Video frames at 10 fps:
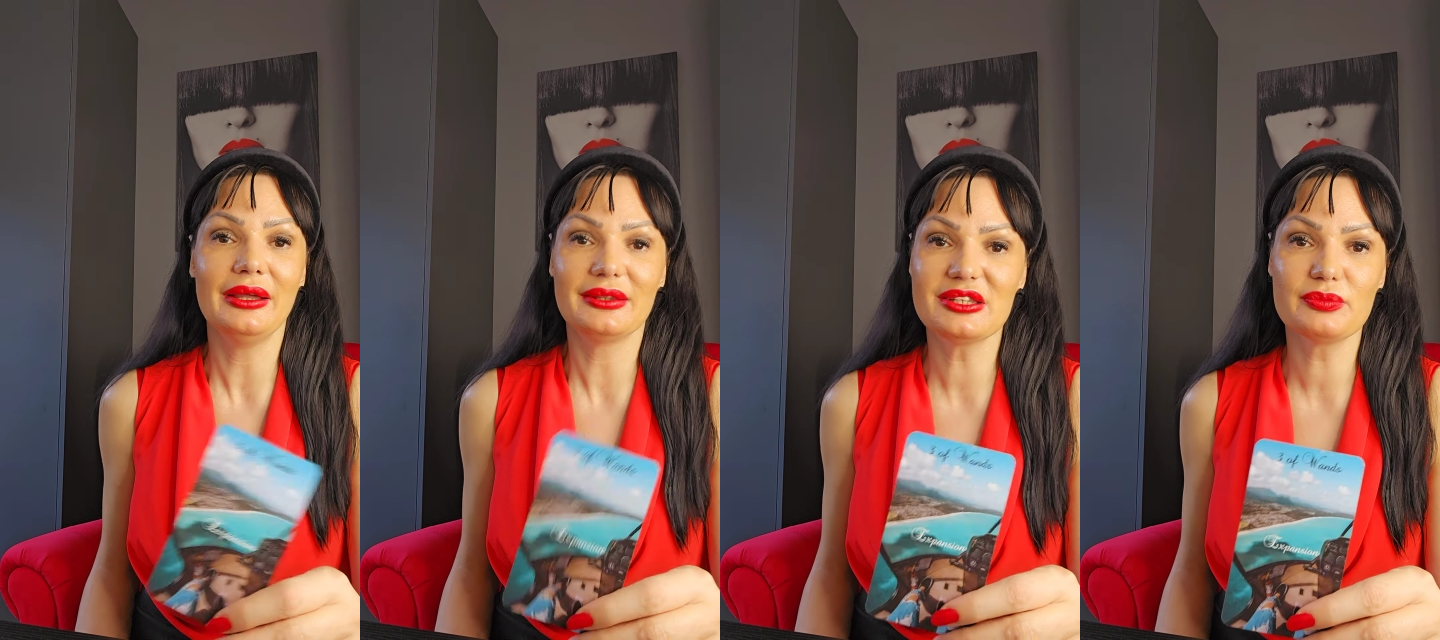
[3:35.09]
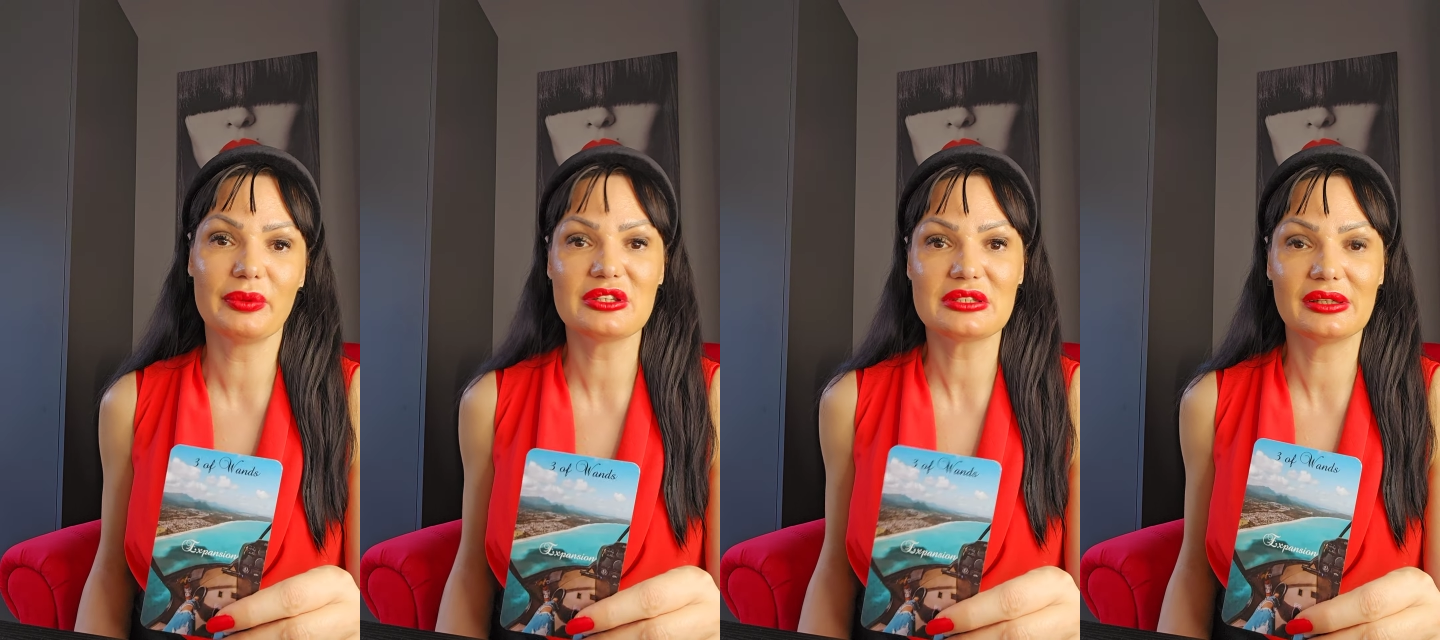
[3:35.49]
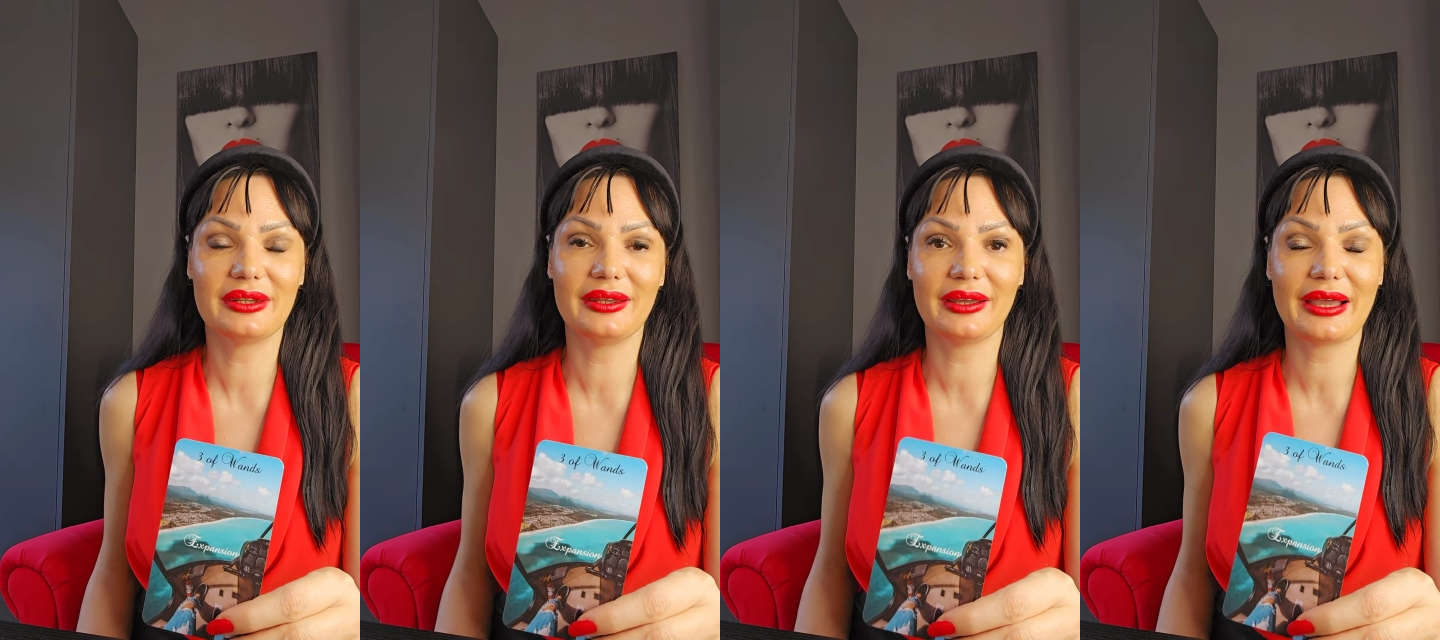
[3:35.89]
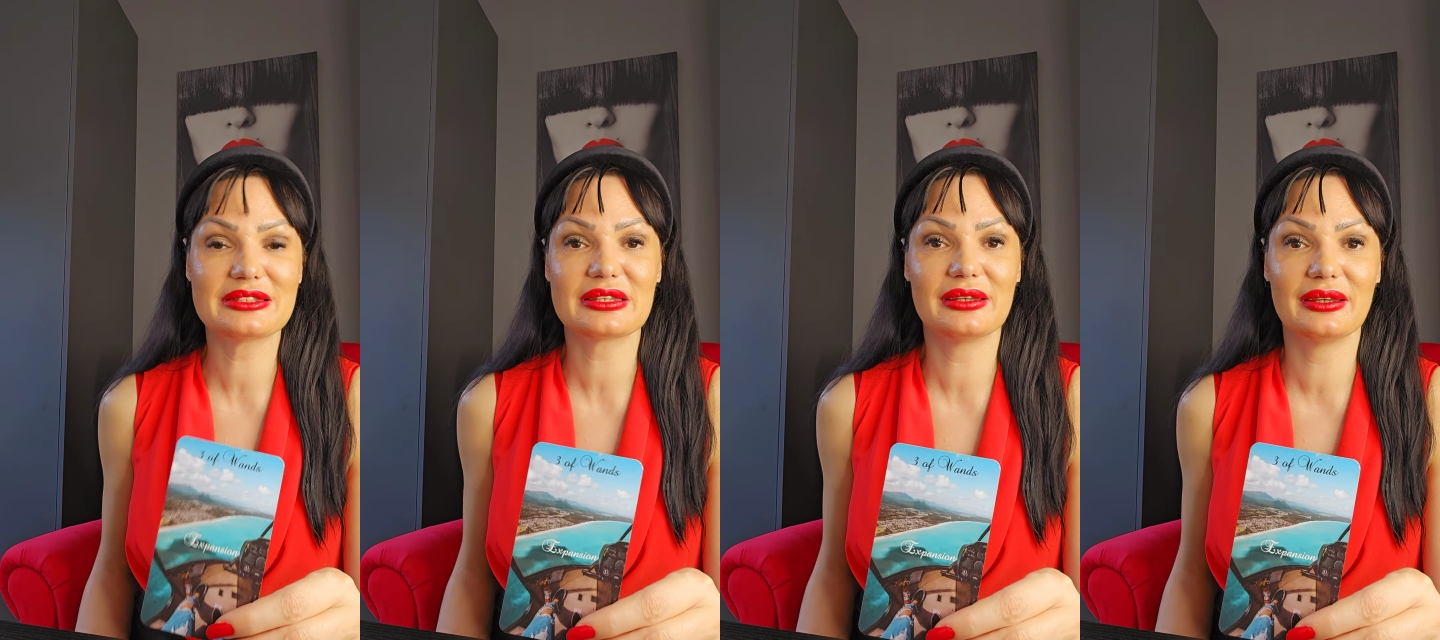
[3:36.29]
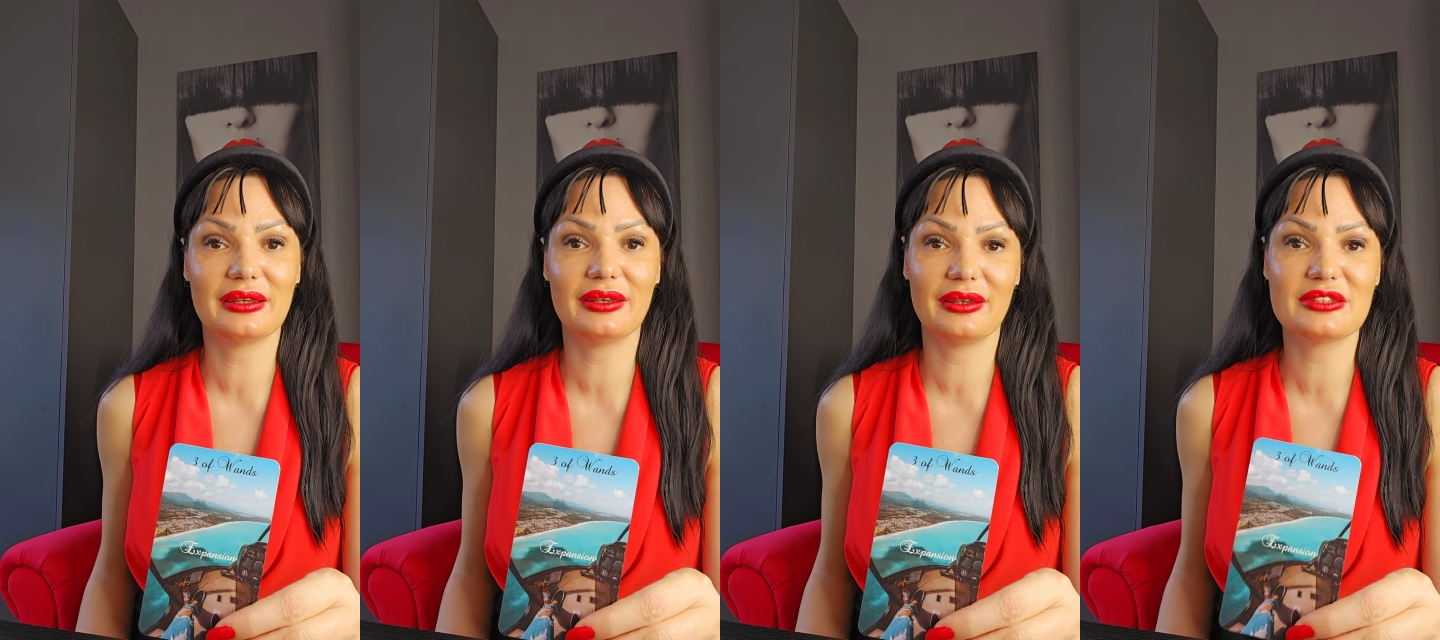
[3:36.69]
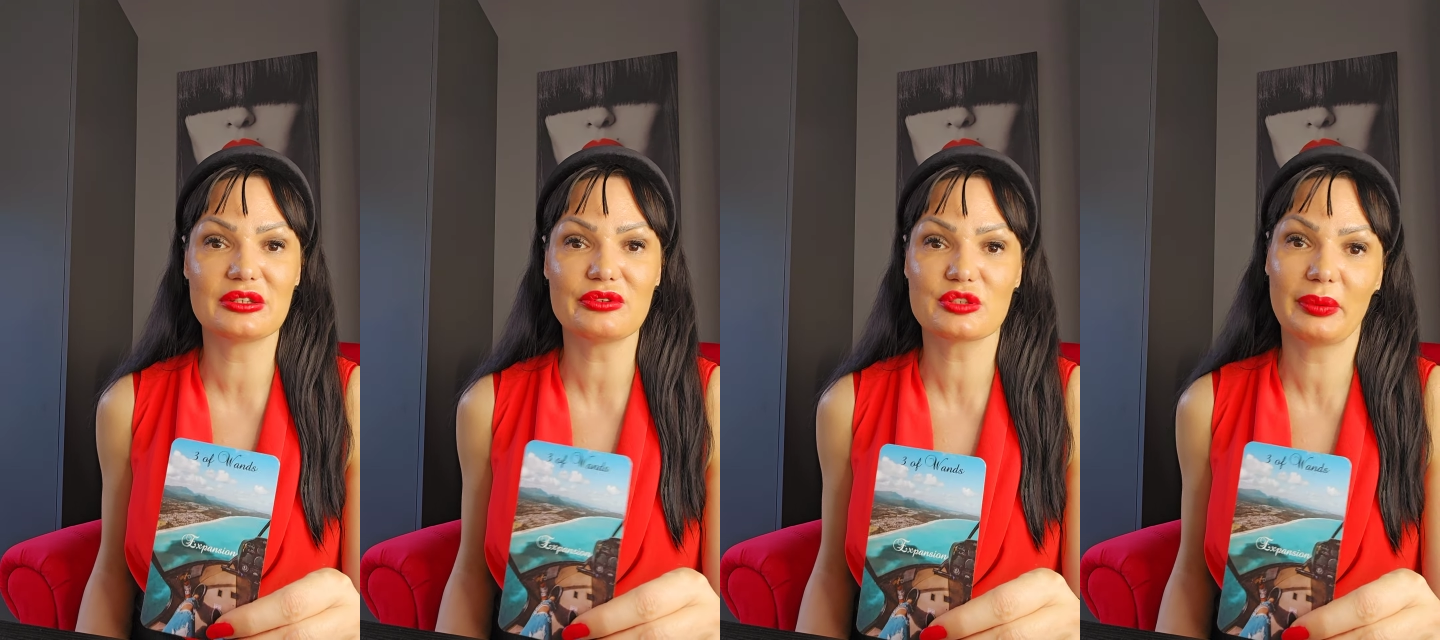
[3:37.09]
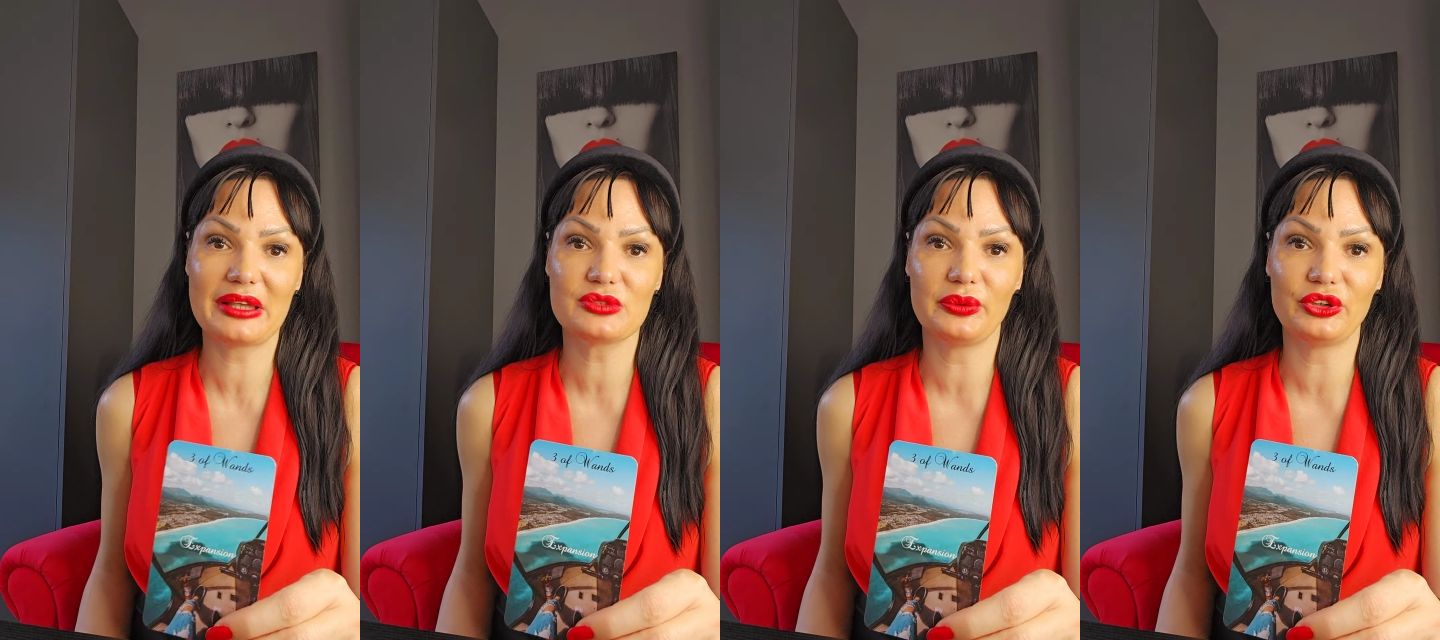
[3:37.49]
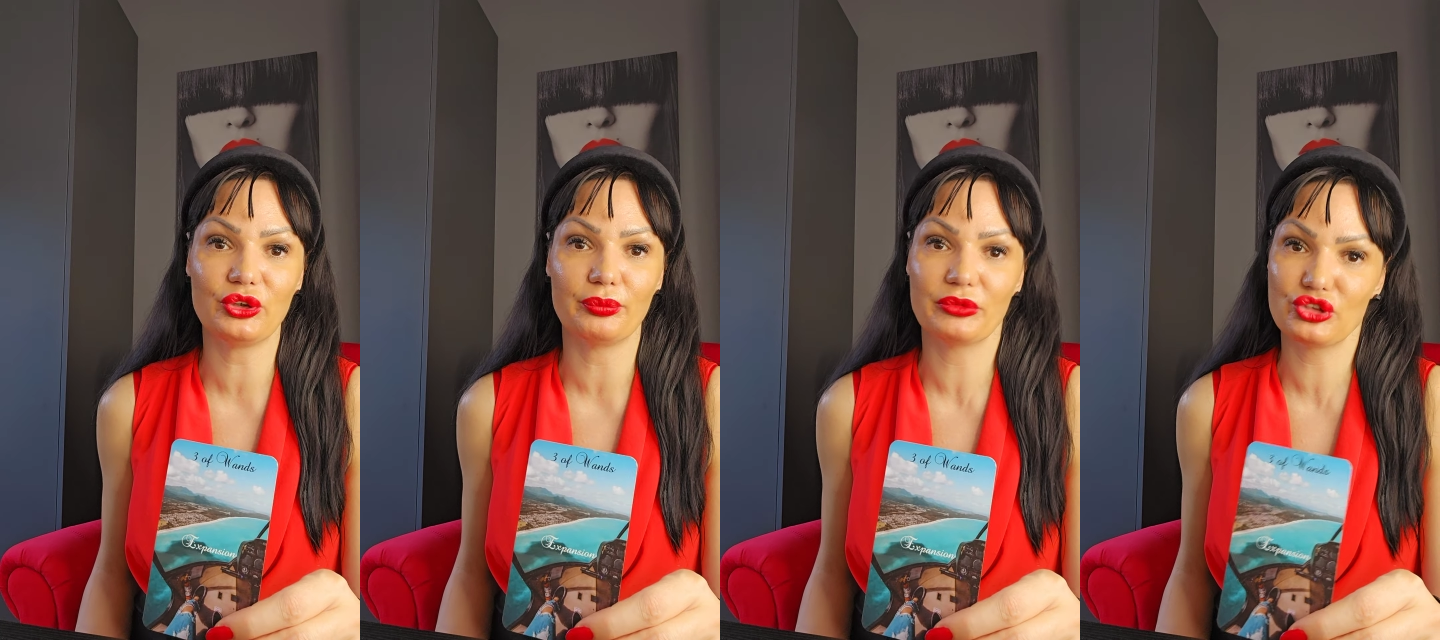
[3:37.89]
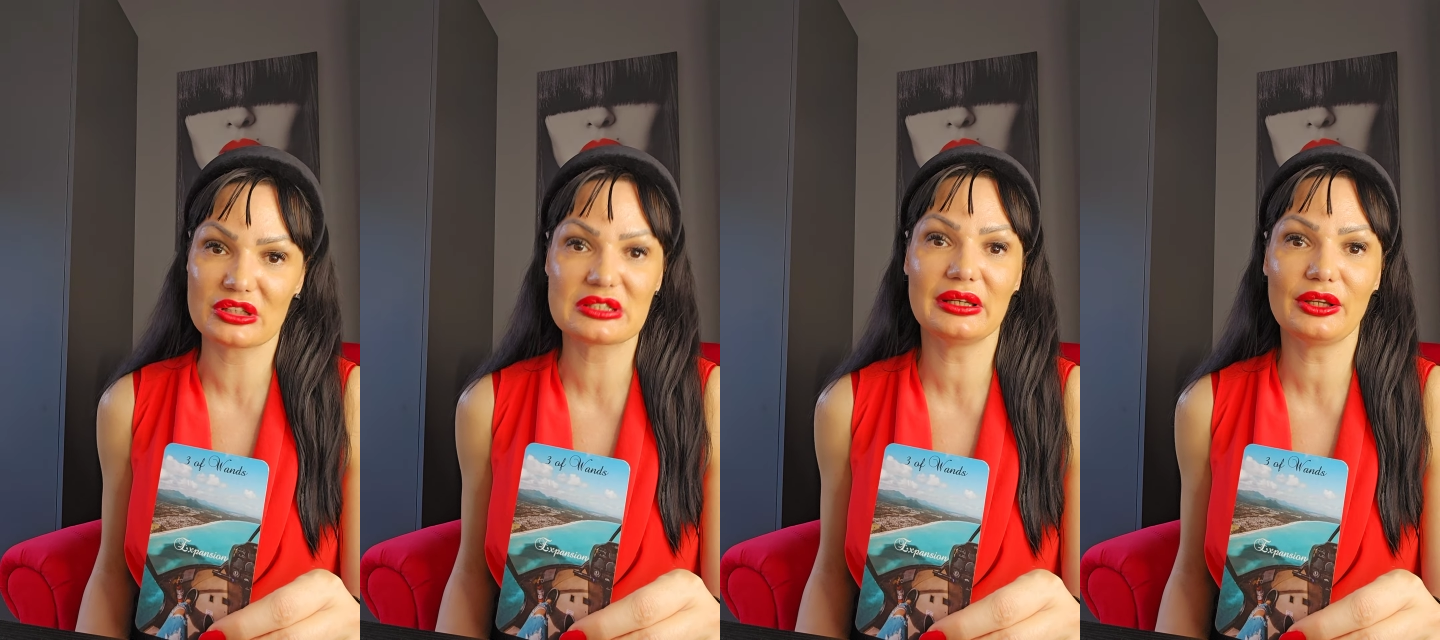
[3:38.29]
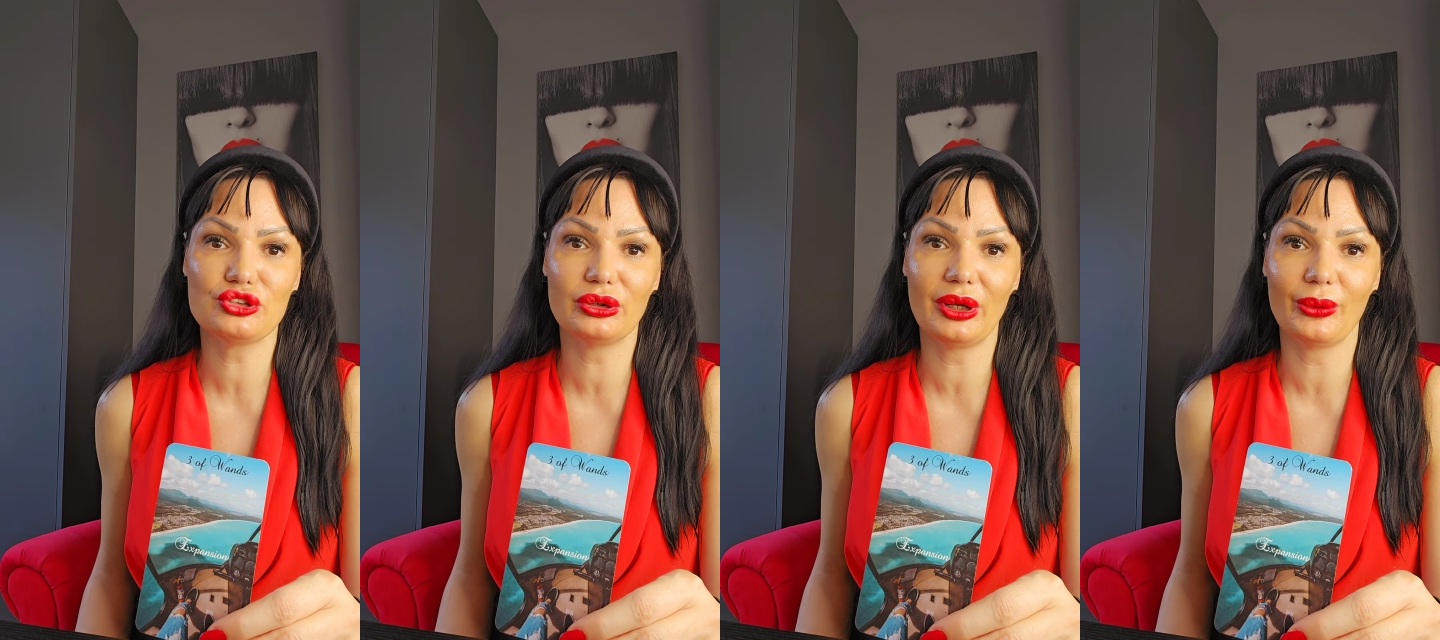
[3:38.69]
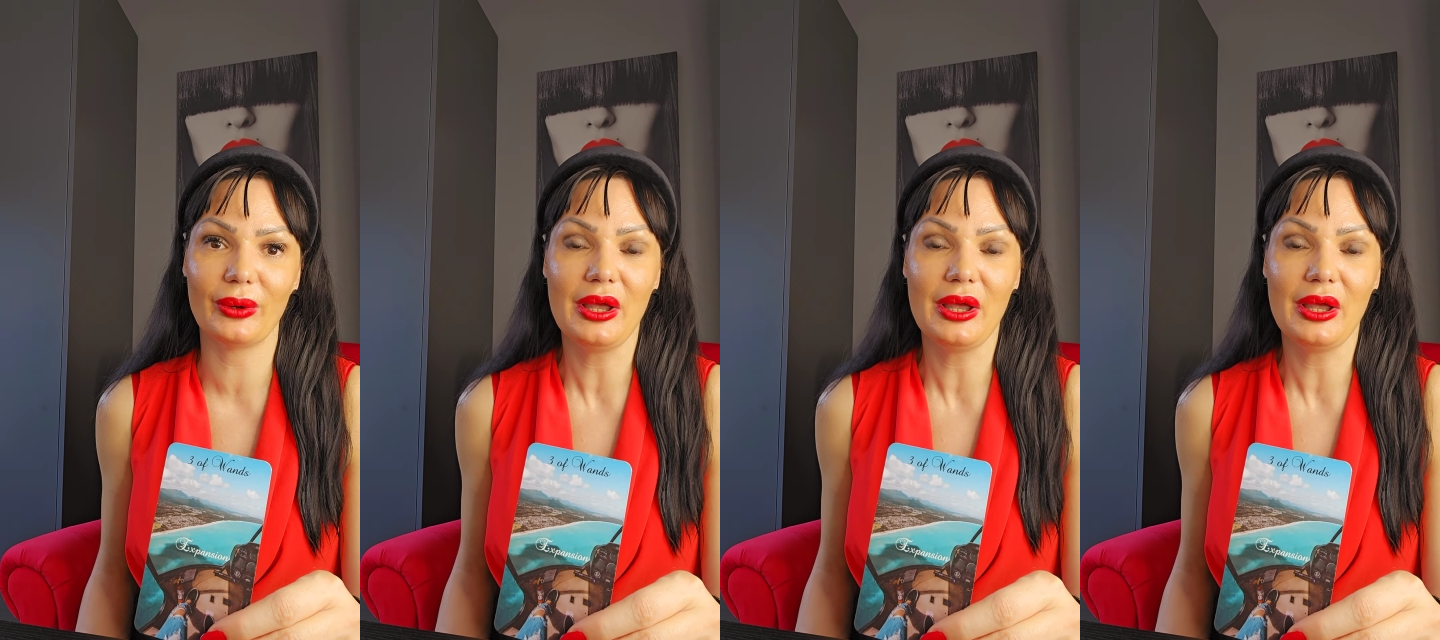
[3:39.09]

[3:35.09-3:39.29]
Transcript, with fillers: This person uh, has uh, serious plans with you, just to let you know.